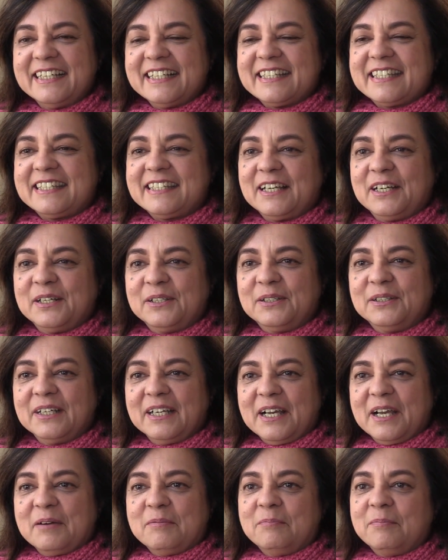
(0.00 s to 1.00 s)
So
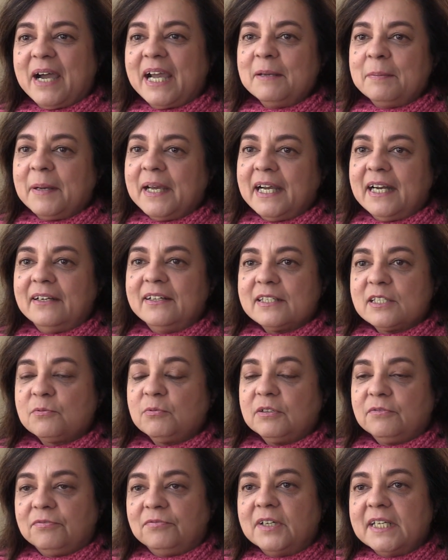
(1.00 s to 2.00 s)
my
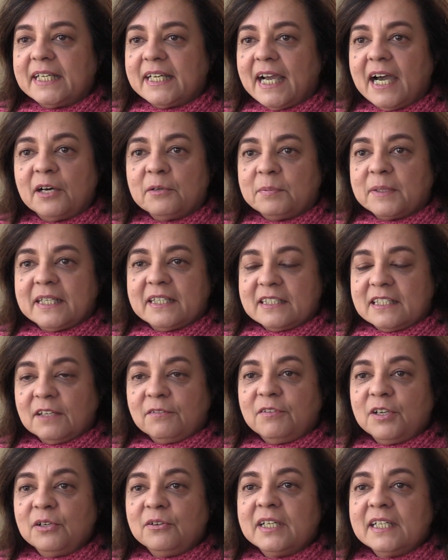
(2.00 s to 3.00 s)
parents would freak out because
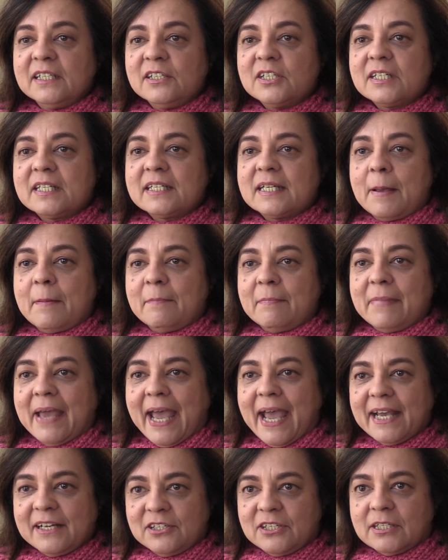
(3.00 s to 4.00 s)
if you can just
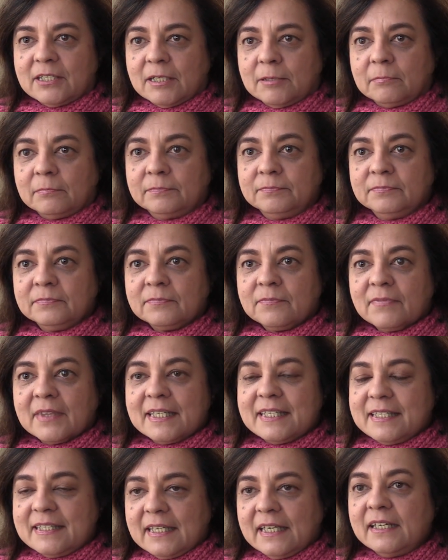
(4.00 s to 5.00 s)
imagine
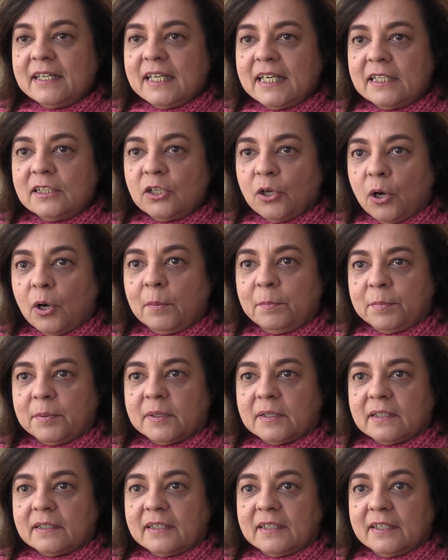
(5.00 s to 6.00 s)
Cyndi
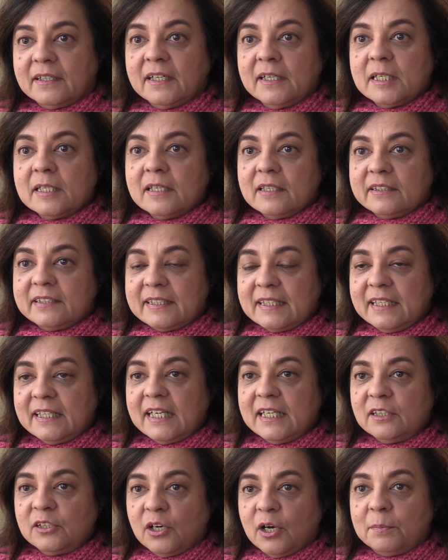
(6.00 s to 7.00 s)
Lauper
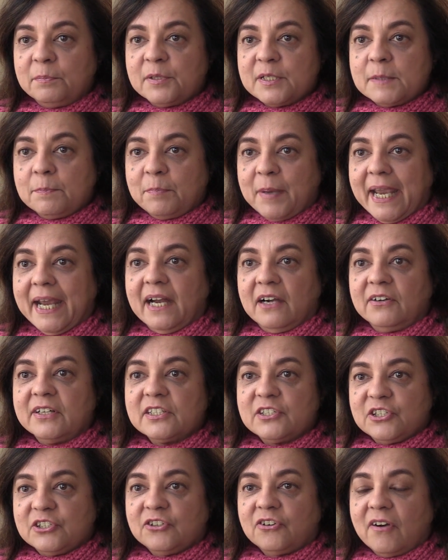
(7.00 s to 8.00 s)
Cyndi Lauper's
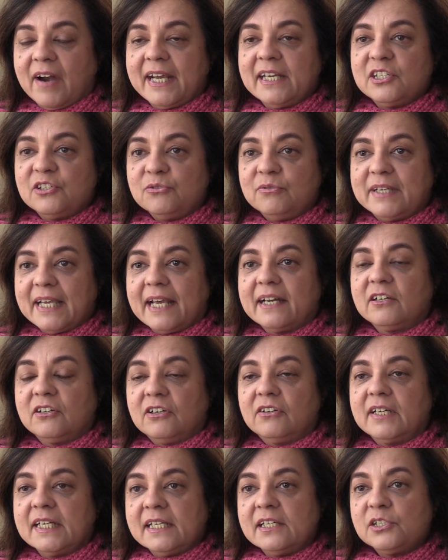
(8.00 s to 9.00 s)
parents trying to get
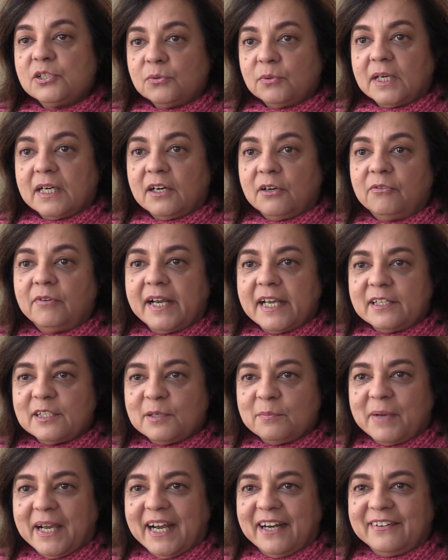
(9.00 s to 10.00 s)
her into an
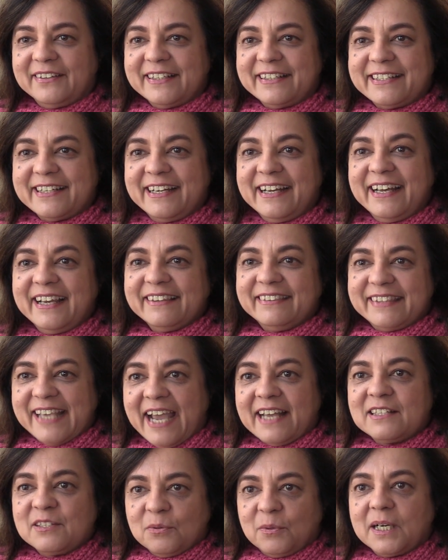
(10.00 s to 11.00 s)
arranged marriage.
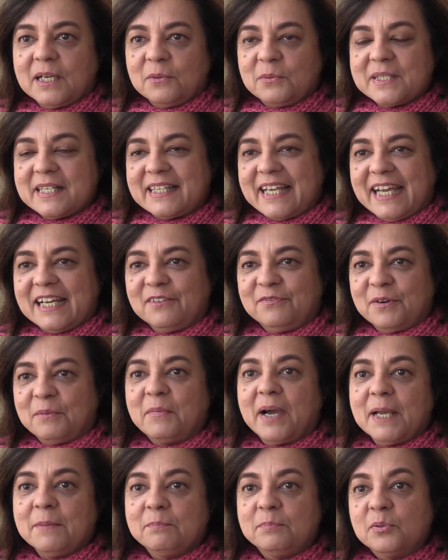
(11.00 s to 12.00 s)
That's what it was like for
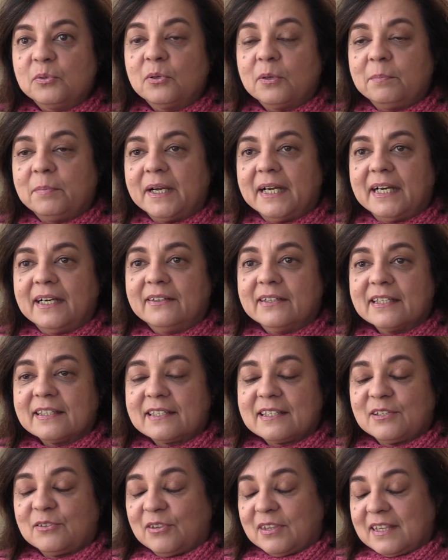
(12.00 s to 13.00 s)
my poor
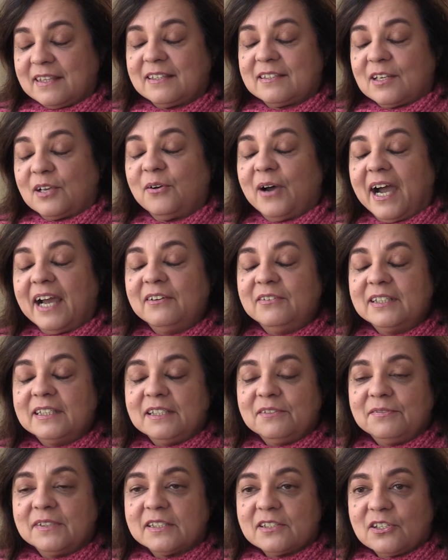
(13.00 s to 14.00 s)
parents. So, so I
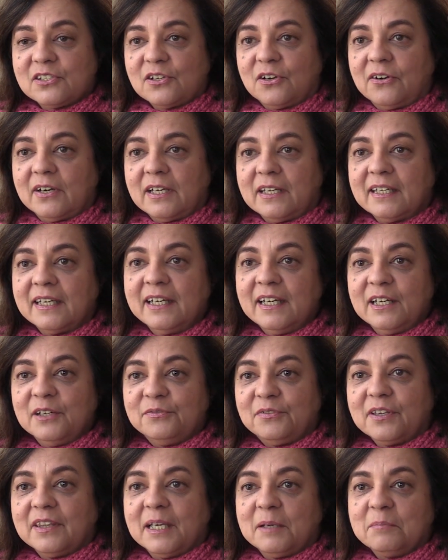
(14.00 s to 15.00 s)
really feel sorry
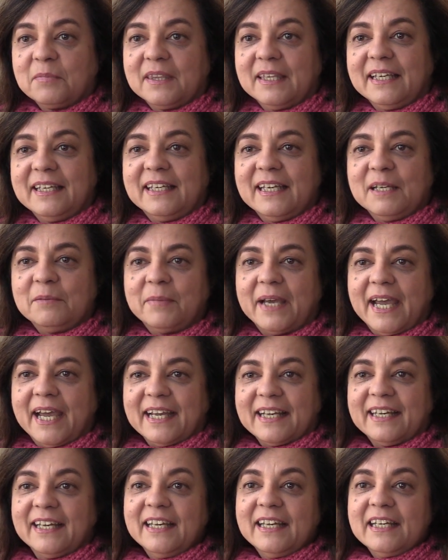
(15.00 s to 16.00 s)
for them thinking
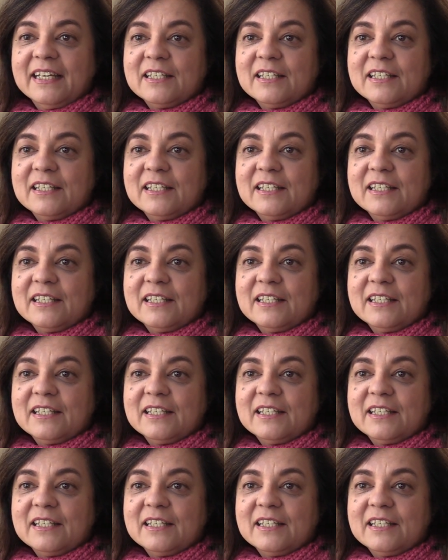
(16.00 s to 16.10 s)
back.